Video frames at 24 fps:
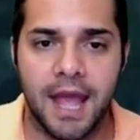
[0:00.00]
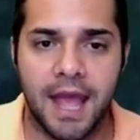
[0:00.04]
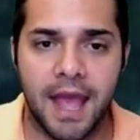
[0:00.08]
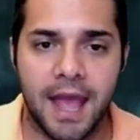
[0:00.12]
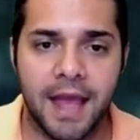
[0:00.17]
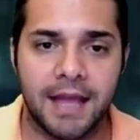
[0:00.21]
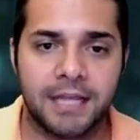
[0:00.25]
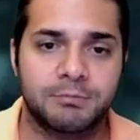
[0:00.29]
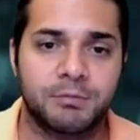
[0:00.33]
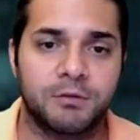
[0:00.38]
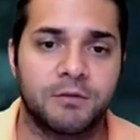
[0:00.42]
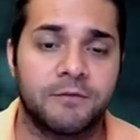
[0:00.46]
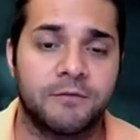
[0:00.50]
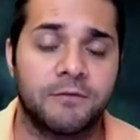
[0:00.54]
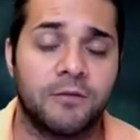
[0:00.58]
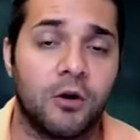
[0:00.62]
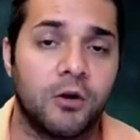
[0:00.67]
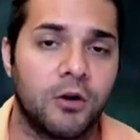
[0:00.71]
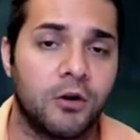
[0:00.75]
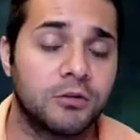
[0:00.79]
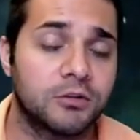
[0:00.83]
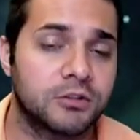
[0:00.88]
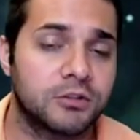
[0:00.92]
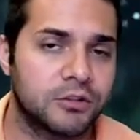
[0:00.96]
Expert
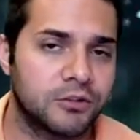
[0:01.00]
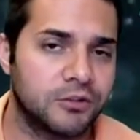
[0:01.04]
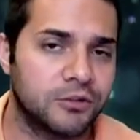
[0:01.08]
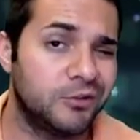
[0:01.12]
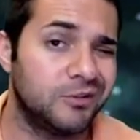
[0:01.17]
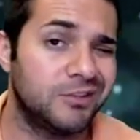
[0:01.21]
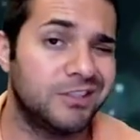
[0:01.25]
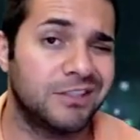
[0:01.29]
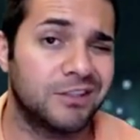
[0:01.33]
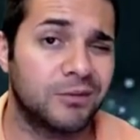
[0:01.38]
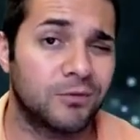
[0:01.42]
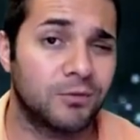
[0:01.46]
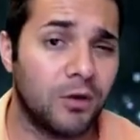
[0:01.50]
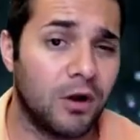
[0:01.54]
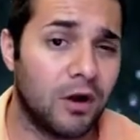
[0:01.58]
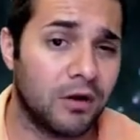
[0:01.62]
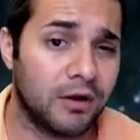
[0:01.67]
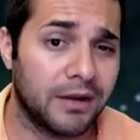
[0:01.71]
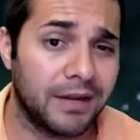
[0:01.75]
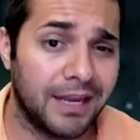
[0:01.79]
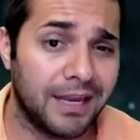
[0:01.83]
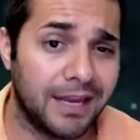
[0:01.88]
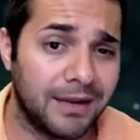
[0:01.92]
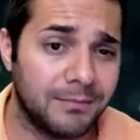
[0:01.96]
photos, they're using the
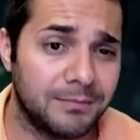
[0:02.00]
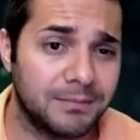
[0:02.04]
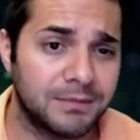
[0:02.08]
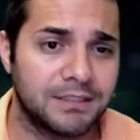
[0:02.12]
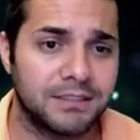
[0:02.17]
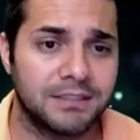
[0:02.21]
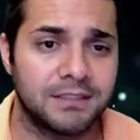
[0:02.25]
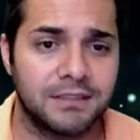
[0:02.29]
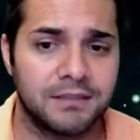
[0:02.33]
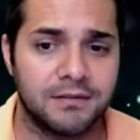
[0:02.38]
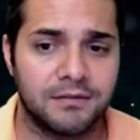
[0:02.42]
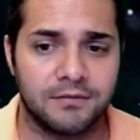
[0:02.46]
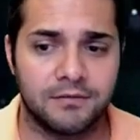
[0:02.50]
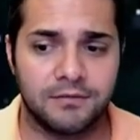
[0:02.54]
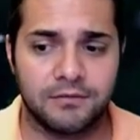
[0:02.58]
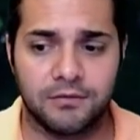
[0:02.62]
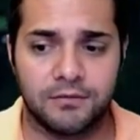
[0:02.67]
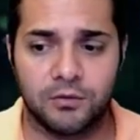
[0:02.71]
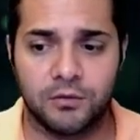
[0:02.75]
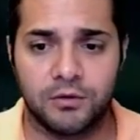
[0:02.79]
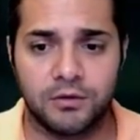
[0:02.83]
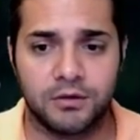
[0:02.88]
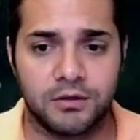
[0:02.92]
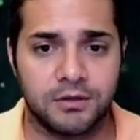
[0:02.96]
wrong names
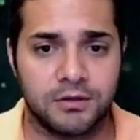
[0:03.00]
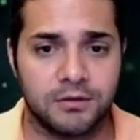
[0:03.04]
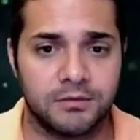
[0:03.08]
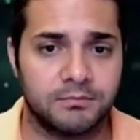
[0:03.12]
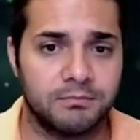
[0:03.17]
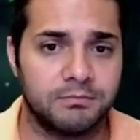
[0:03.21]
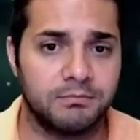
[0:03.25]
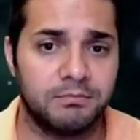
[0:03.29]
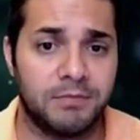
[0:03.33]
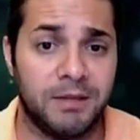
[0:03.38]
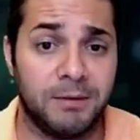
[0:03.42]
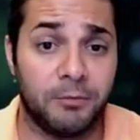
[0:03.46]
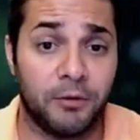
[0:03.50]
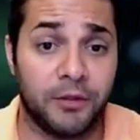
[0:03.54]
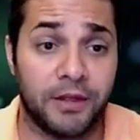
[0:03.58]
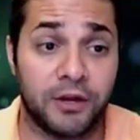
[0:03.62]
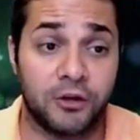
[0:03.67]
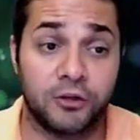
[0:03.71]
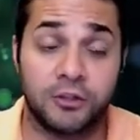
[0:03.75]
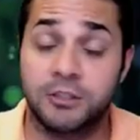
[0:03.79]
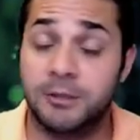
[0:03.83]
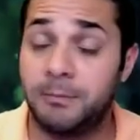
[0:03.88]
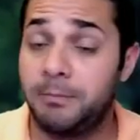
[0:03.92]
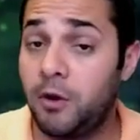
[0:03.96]
for people that
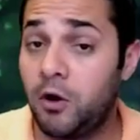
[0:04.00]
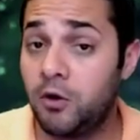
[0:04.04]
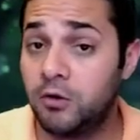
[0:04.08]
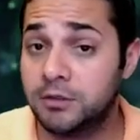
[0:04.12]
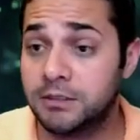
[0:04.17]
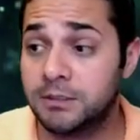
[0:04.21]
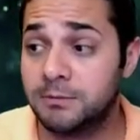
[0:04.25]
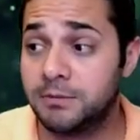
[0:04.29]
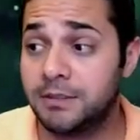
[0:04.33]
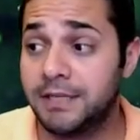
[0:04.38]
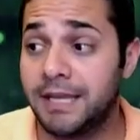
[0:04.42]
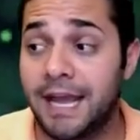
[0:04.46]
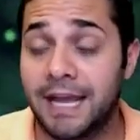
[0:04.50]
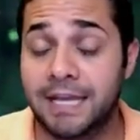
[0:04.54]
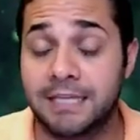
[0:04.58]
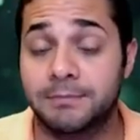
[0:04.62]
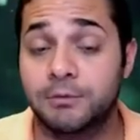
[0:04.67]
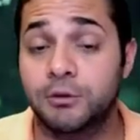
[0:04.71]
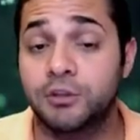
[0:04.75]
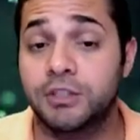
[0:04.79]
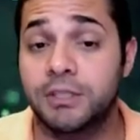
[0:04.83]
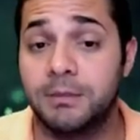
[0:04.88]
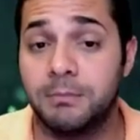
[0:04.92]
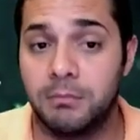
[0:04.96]
are supposedly
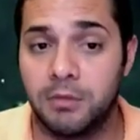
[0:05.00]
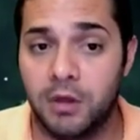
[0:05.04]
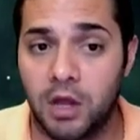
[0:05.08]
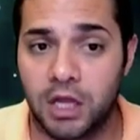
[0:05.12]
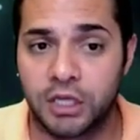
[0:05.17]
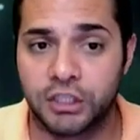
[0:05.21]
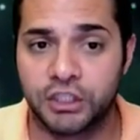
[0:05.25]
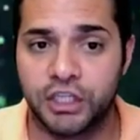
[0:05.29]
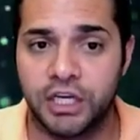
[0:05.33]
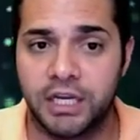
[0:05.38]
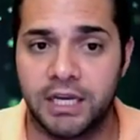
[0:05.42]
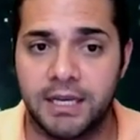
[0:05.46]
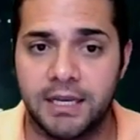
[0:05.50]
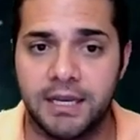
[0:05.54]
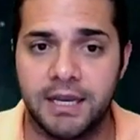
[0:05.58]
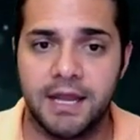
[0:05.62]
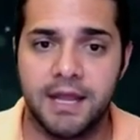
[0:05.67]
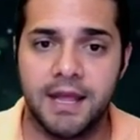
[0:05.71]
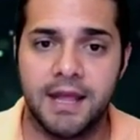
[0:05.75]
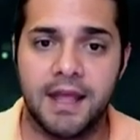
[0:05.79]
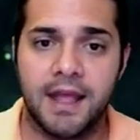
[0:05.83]
experts in blockchain.